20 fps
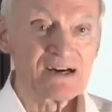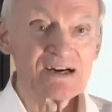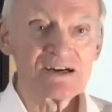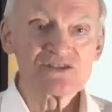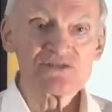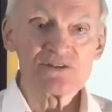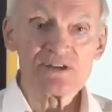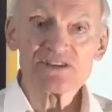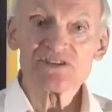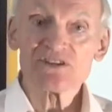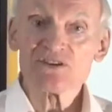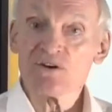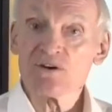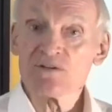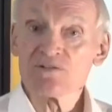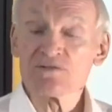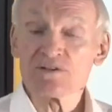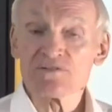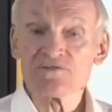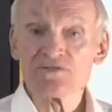So let's go
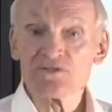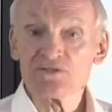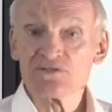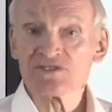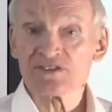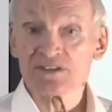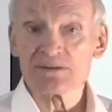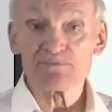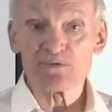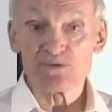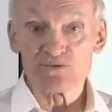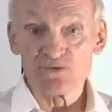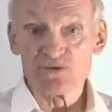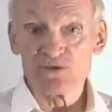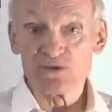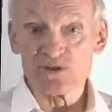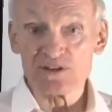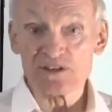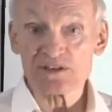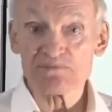over a few simple
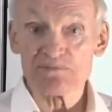rules